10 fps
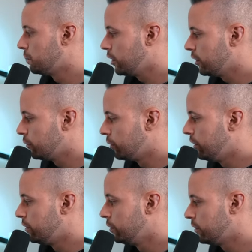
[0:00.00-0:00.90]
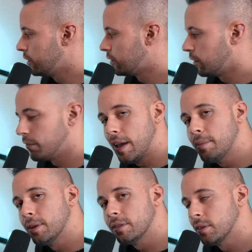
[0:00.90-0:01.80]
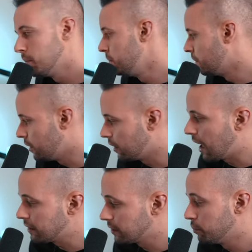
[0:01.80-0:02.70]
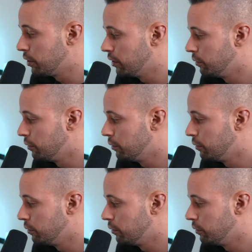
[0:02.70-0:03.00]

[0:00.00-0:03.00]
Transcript: pretty good reviews. It's not famous, but it has some pretty